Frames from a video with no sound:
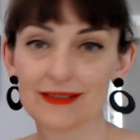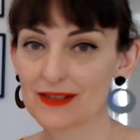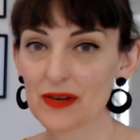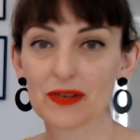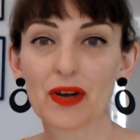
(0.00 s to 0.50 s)

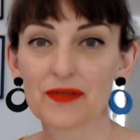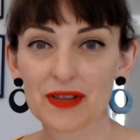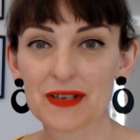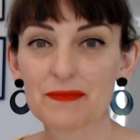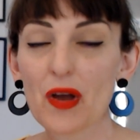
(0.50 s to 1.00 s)
don't go for
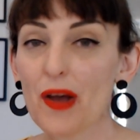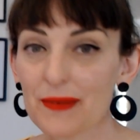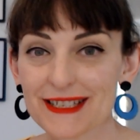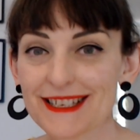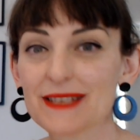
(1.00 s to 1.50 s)
those
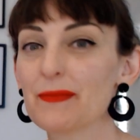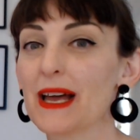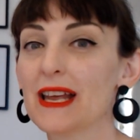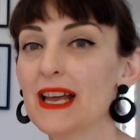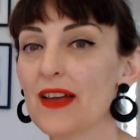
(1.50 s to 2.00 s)
purposes,
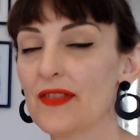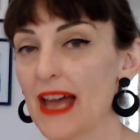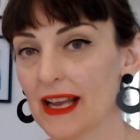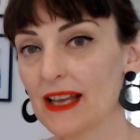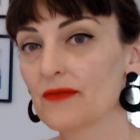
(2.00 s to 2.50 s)
but
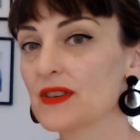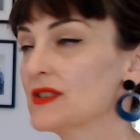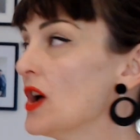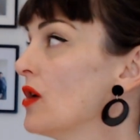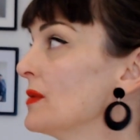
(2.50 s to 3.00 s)
that can
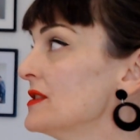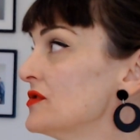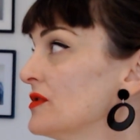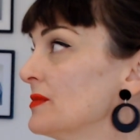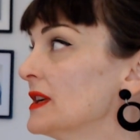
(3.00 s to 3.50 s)
result when
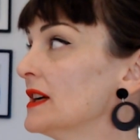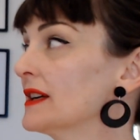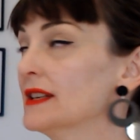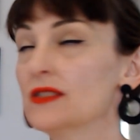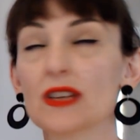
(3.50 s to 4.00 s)

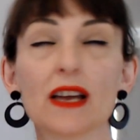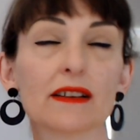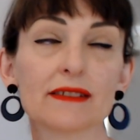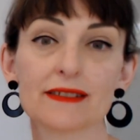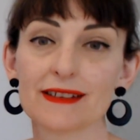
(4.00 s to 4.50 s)
Jupiter
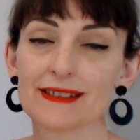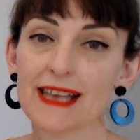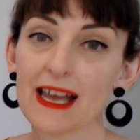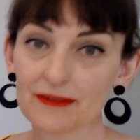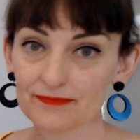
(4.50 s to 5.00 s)
conjuncts
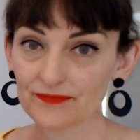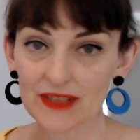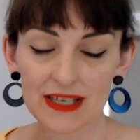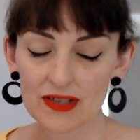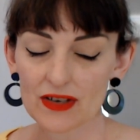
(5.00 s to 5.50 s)
Saturn,
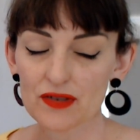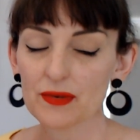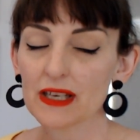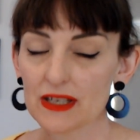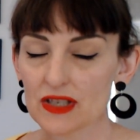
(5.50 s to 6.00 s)

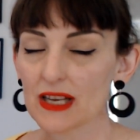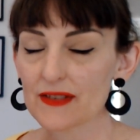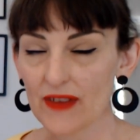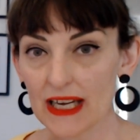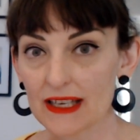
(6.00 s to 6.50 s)
Jupiter
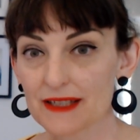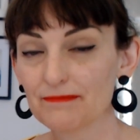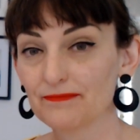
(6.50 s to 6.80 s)
conjuncts Venus